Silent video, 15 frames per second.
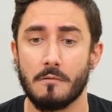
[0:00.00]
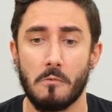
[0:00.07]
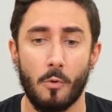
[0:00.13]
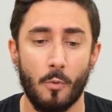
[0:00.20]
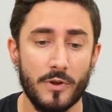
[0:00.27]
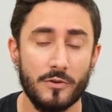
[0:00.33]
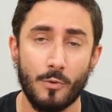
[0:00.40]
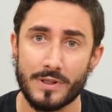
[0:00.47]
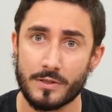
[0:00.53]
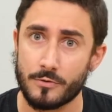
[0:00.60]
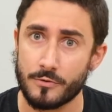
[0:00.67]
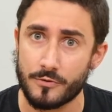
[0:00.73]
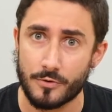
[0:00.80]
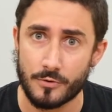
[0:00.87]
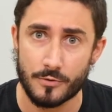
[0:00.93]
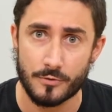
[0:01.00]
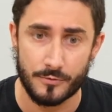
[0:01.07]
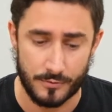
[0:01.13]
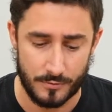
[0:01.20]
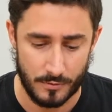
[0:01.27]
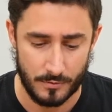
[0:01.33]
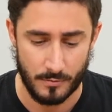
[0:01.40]
which one to
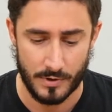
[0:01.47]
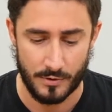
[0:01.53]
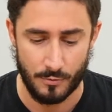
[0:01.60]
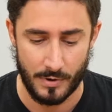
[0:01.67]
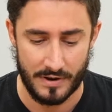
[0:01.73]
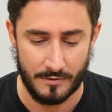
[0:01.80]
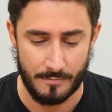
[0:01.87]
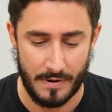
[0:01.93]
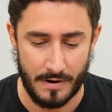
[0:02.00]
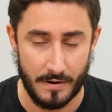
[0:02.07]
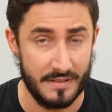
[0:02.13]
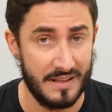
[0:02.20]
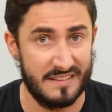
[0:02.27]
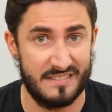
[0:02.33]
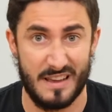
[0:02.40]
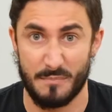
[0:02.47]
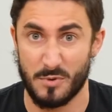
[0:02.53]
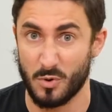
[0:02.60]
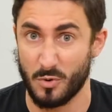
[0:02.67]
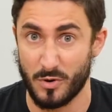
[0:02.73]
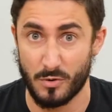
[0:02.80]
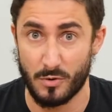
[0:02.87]
choose, which one is better, that's up
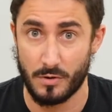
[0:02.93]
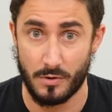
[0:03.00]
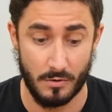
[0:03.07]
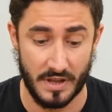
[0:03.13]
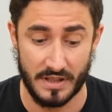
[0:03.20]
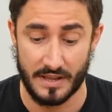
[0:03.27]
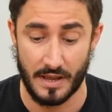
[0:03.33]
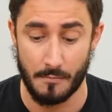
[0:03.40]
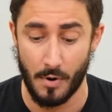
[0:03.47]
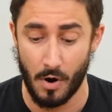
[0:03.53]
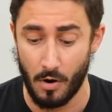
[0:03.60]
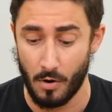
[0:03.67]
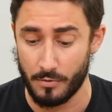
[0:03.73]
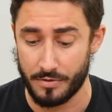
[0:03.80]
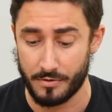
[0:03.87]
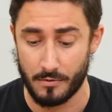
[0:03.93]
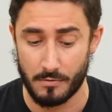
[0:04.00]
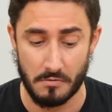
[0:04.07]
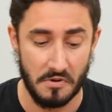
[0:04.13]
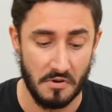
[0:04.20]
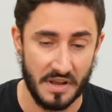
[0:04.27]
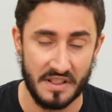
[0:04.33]
to you. You can take both,
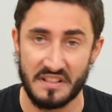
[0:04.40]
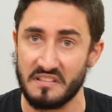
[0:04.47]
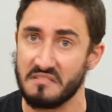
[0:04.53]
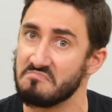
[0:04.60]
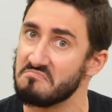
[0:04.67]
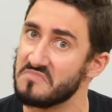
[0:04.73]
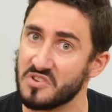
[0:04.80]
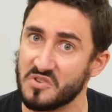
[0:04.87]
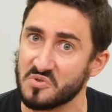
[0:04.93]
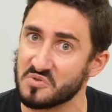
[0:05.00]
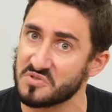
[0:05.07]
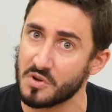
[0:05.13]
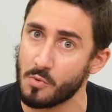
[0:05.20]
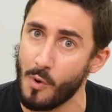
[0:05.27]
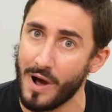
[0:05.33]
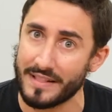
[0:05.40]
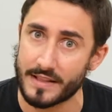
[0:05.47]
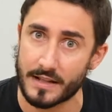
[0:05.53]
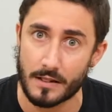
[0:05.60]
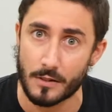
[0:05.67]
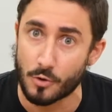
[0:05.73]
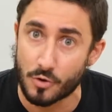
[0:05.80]
you can choose the one
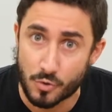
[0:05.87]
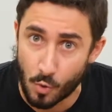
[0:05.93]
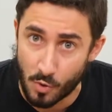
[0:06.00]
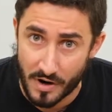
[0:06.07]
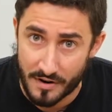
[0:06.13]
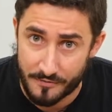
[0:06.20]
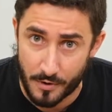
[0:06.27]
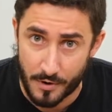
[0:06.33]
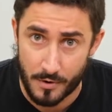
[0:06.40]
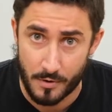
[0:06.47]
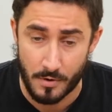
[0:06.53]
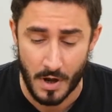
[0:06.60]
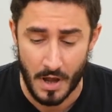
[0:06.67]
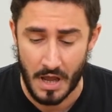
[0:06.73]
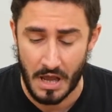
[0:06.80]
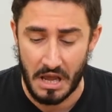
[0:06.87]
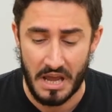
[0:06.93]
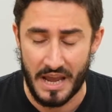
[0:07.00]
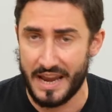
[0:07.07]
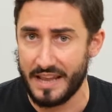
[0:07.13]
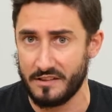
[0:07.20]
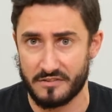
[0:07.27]
that looks cooler for you.
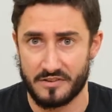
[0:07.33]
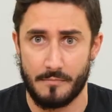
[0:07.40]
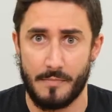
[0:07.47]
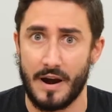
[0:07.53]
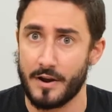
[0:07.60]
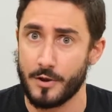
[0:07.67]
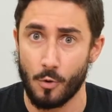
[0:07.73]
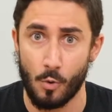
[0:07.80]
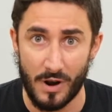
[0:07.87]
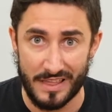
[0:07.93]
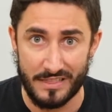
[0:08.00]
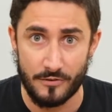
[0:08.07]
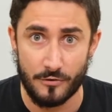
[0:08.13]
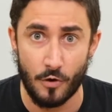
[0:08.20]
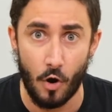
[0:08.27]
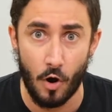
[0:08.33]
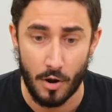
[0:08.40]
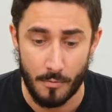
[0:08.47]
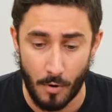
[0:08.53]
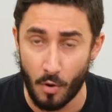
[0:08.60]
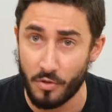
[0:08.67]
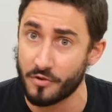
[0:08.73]
It doesn't matter, you will enjoy
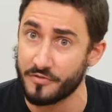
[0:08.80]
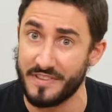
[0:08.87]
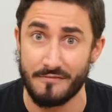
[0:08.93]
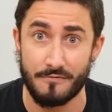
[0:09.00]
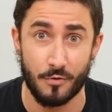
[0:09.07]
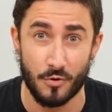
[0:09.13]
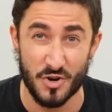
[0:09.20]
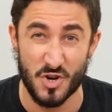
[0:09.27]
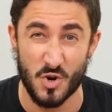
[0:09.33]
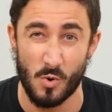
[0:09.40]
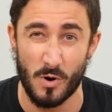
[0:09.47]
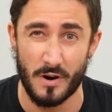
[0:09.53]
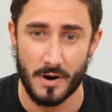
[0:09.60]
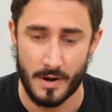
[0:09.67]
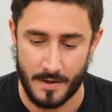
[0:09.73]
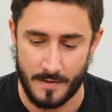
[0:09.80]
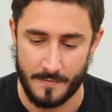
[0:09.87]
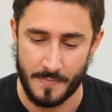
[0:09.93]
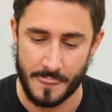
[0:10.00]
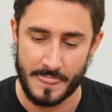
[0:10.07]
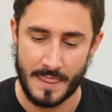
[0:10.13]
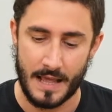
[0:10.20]
both of them for sure.
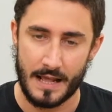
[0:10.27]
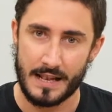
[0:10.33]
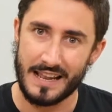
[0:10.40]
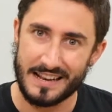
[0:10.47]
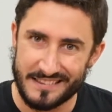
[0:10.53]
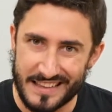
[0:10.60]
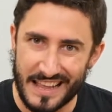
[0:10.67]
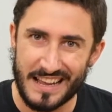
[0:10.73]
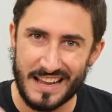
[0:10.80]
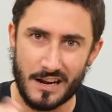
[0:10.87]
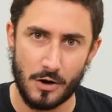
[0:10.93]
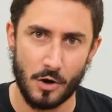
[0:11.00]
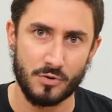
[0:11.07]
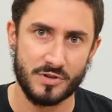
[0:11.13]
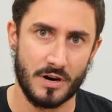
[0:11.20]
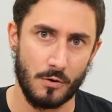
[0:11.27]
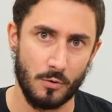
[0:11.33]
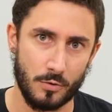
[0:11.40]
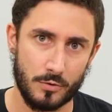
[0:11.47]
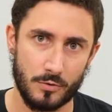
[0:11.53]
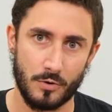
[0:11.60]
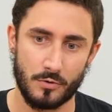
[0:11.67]
Let's take a closer
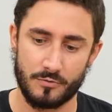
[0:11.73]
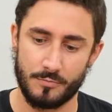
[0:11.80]
look to those